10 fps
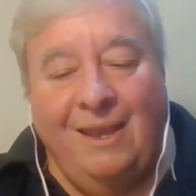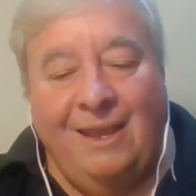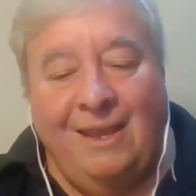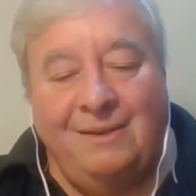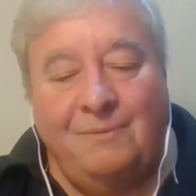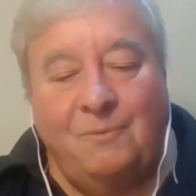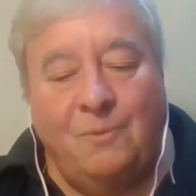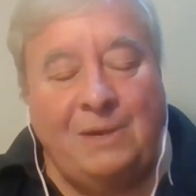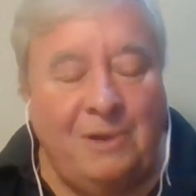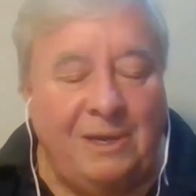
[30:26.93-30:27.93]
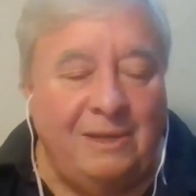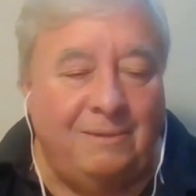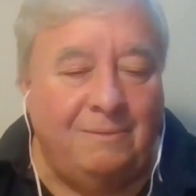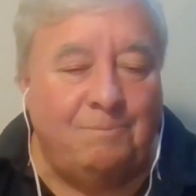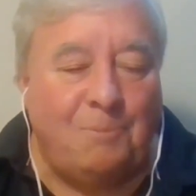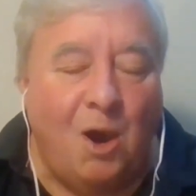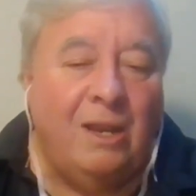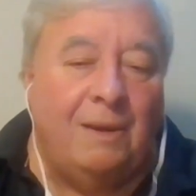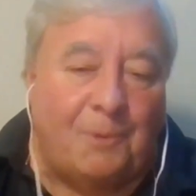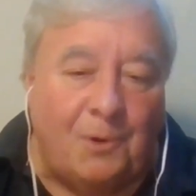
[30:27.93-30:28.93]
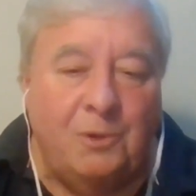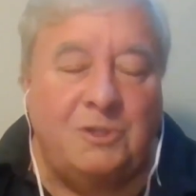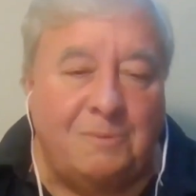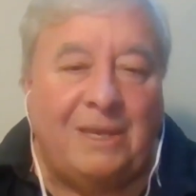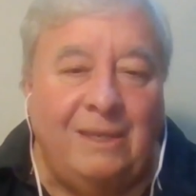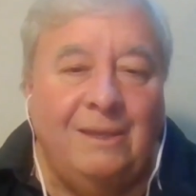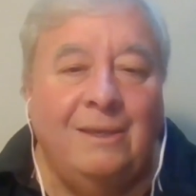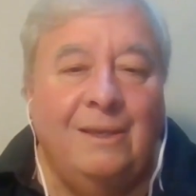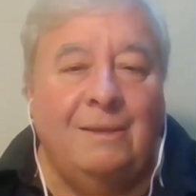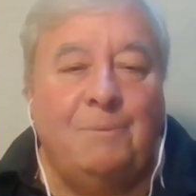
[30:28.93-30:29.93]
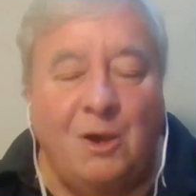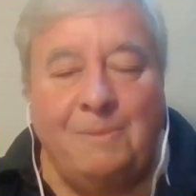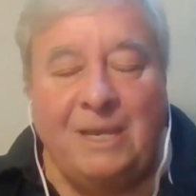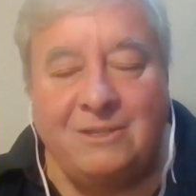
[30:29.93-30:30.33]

And when we Paul